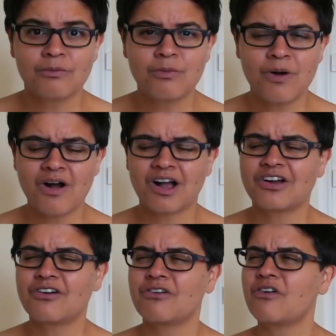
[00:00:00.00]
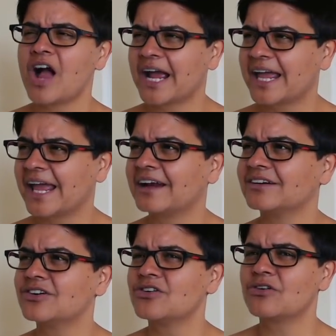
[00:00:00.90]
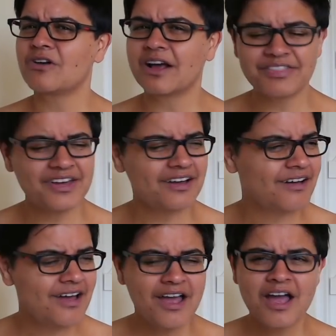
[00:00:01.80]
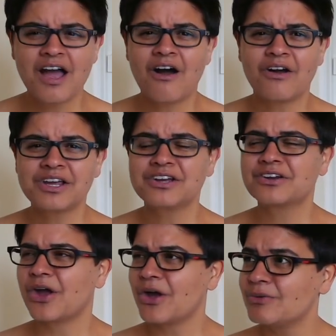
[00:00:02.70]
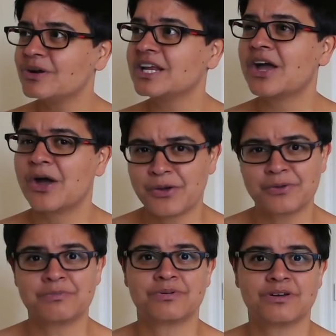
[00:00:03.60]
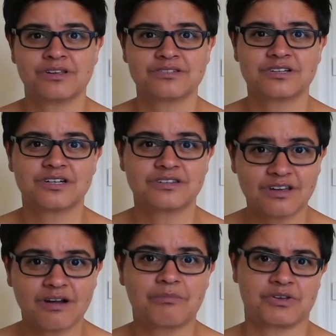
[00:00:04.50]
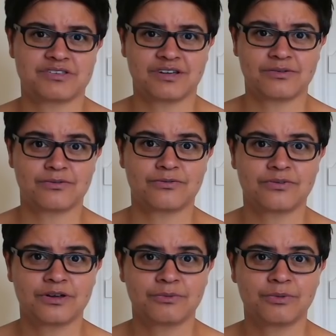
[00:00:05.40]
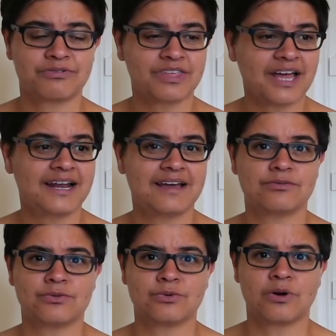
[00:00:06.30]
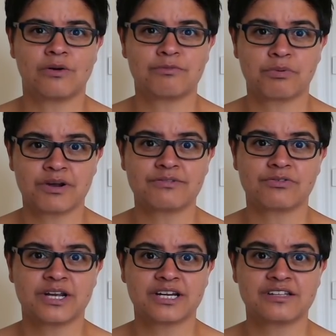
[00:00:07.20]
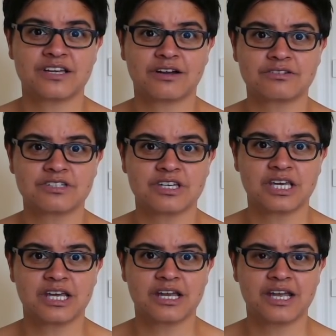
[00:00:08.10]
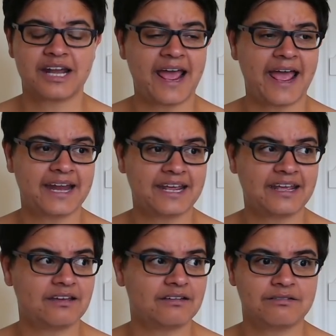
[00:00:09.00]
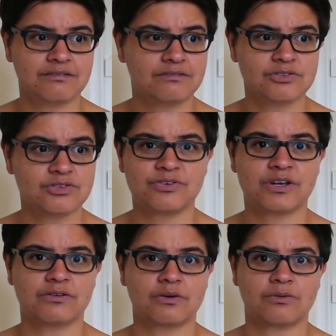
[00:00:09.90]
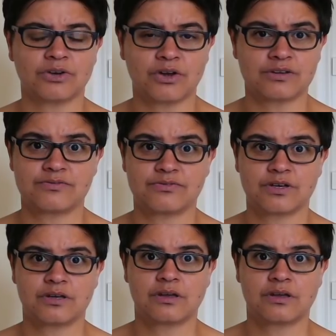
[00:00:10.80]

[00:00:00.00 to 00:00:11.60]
what a cracking crap. I could only hope to conduct myself with that level of bravery and integrity in any sphere of life.